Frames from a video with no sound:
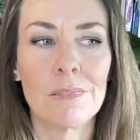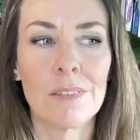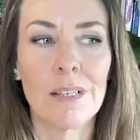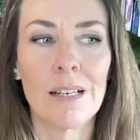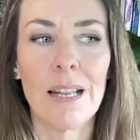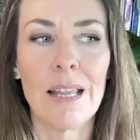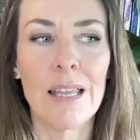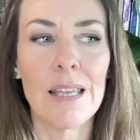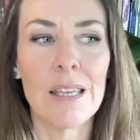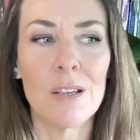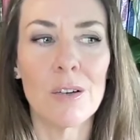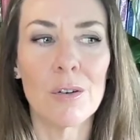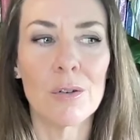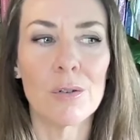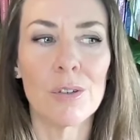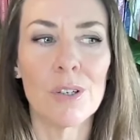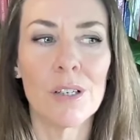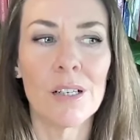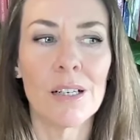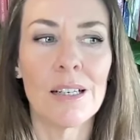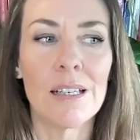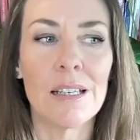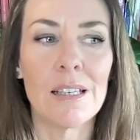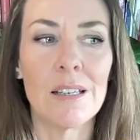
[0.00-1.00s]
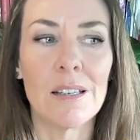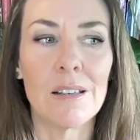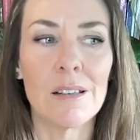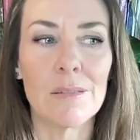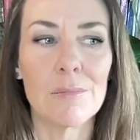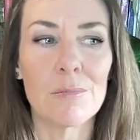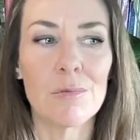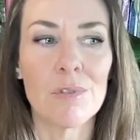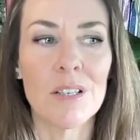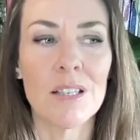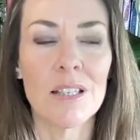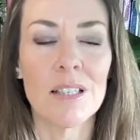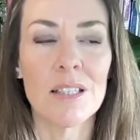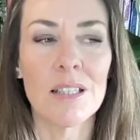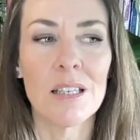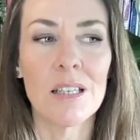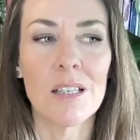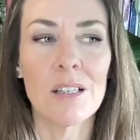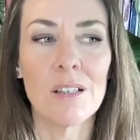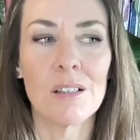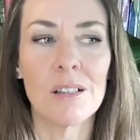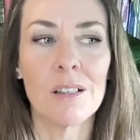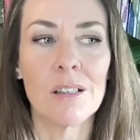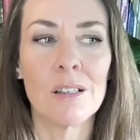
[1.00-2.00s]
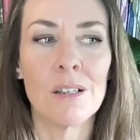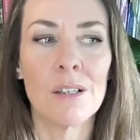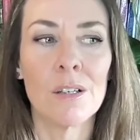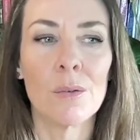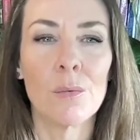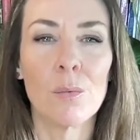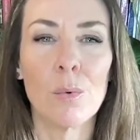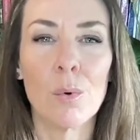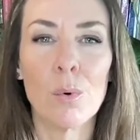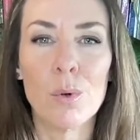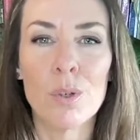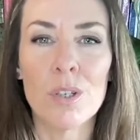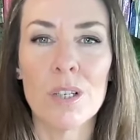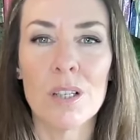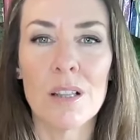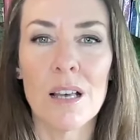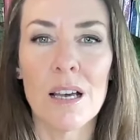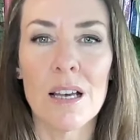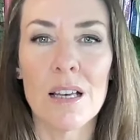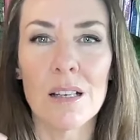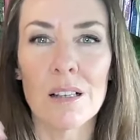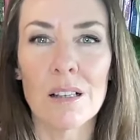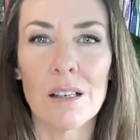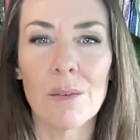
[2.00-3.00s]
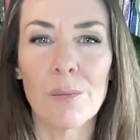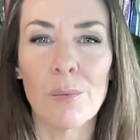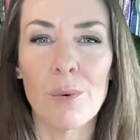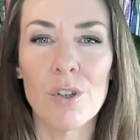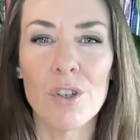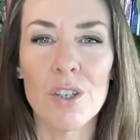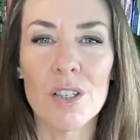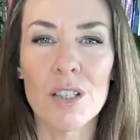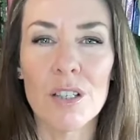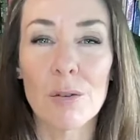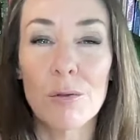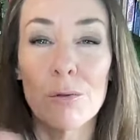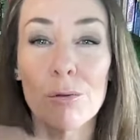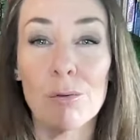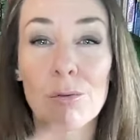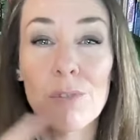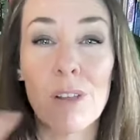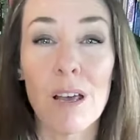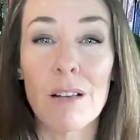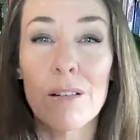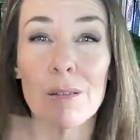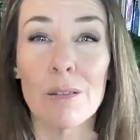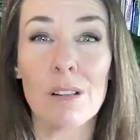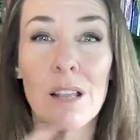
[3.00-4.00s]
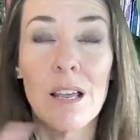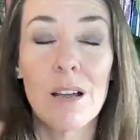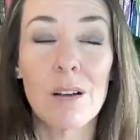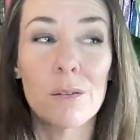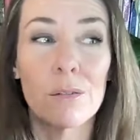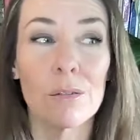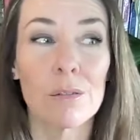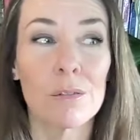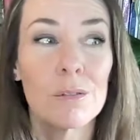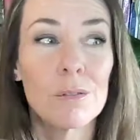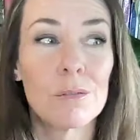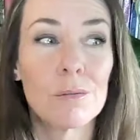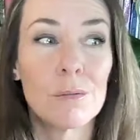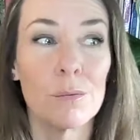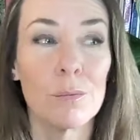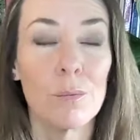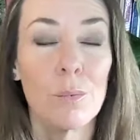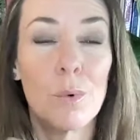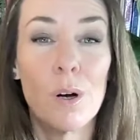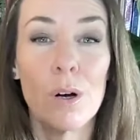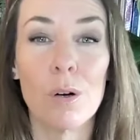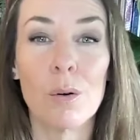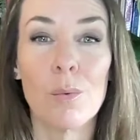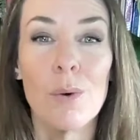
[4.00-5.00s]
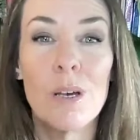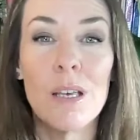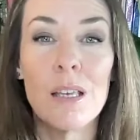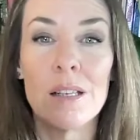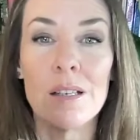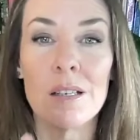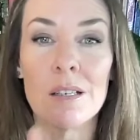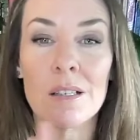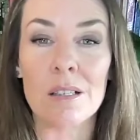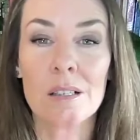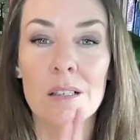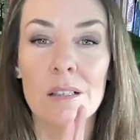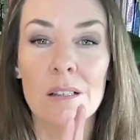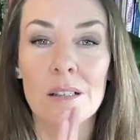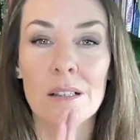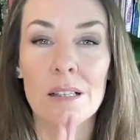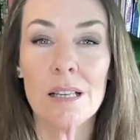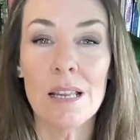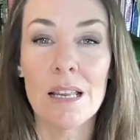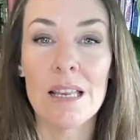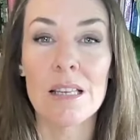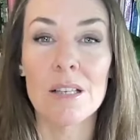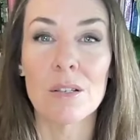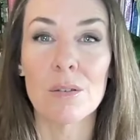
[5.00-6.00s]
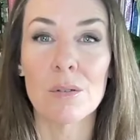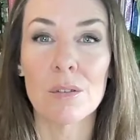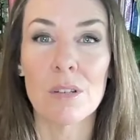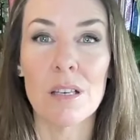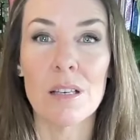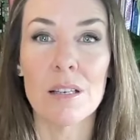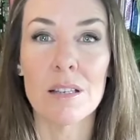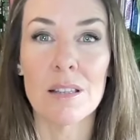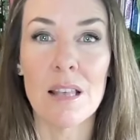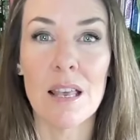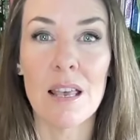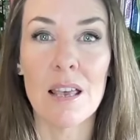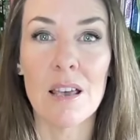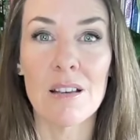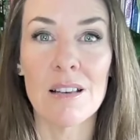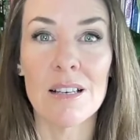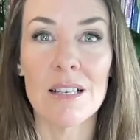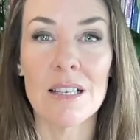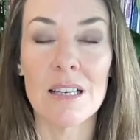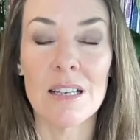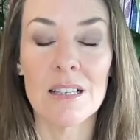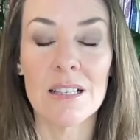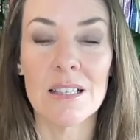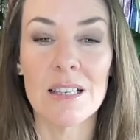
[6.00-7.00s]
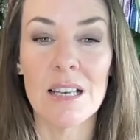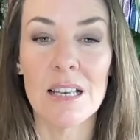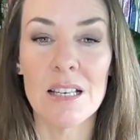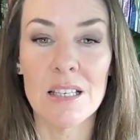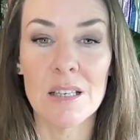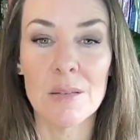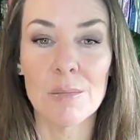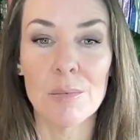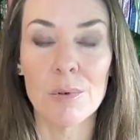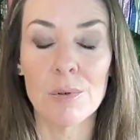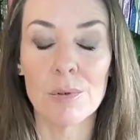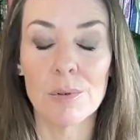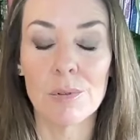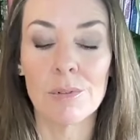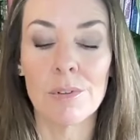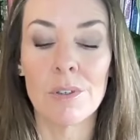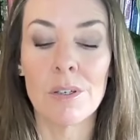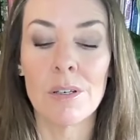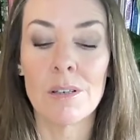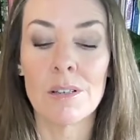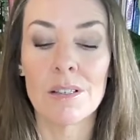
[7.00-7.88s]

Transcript: lake or clear pristine water that if we just go through that whirlwind that is there, it's accessible.